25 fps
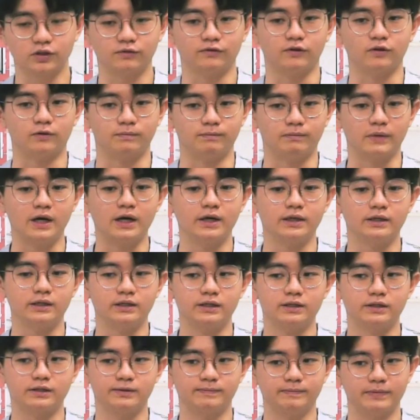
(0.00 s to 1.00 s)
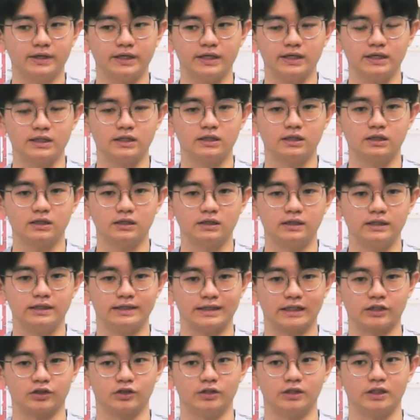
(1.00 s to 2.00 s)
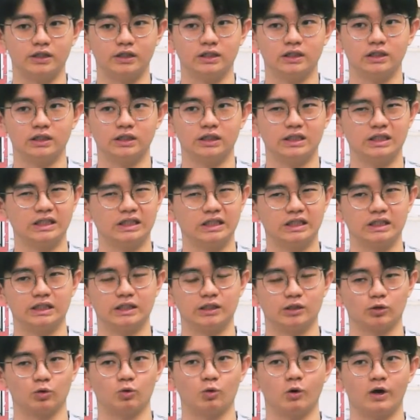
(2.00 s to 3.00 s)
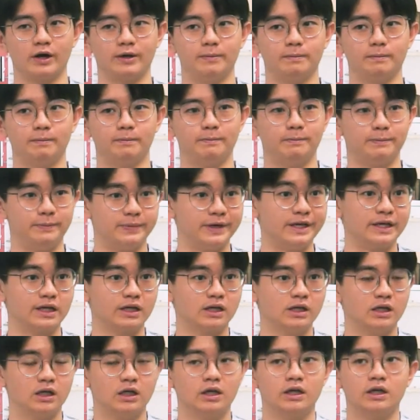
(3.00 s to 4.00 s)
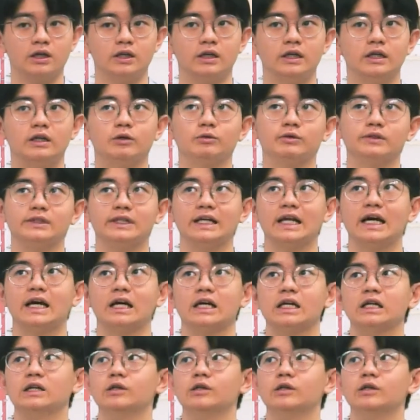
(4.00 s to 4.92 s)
of all, my space is it's quite big. It was like